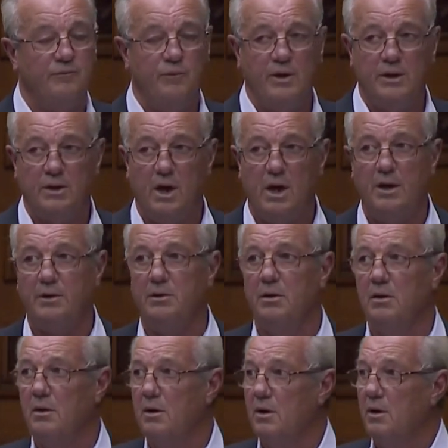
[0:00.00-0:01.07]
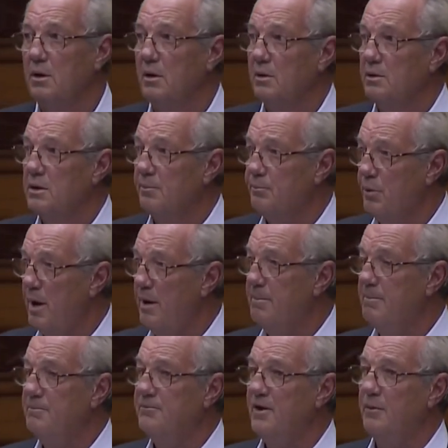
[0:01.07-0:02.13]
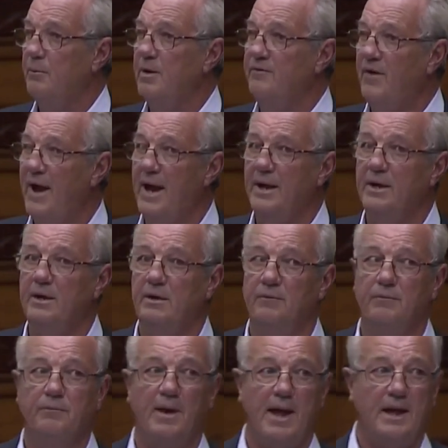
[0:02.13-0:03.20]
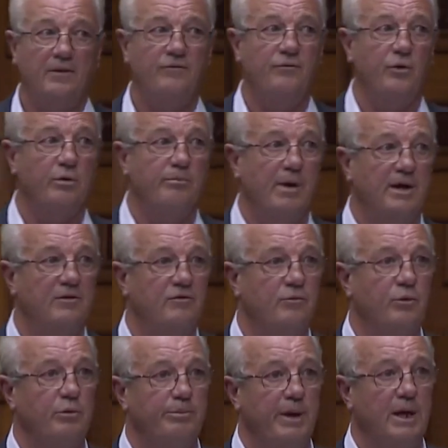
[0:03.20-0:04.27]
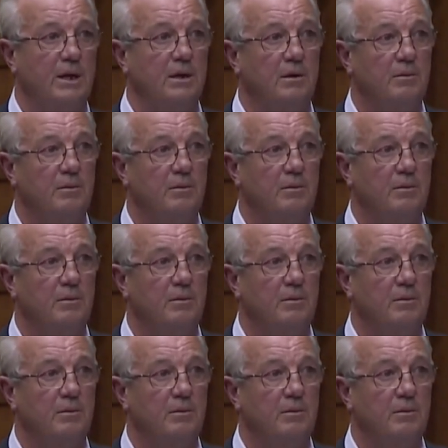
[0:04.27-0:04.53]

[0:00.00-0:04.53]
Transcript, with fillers: If we thought the problems that we've had in the last four months were big,